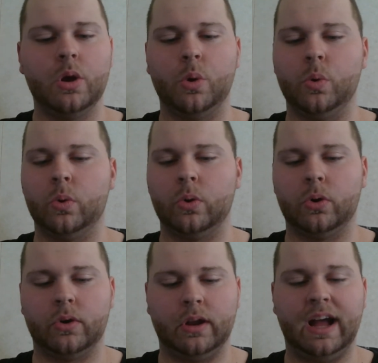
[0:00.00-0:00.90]

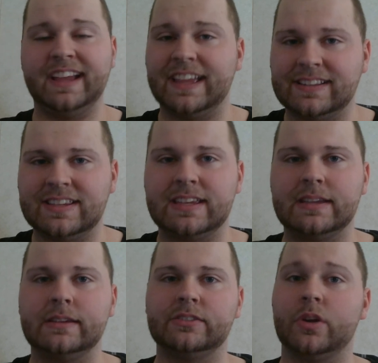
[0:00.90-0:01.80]
or IATs,